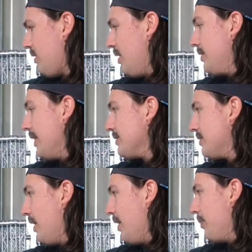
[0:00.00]

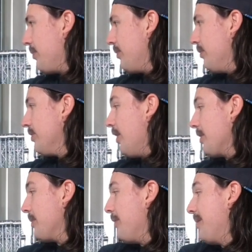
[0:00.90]
Next up, we'll
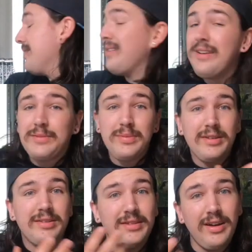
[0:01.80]
talk about my snakes,
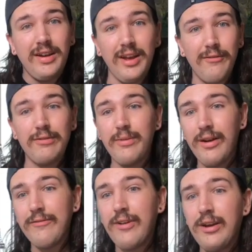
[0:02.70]
because they're kind of
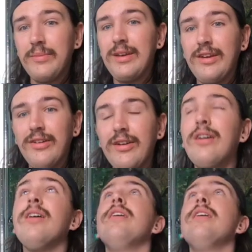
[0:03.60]
everywhere. I've got them here,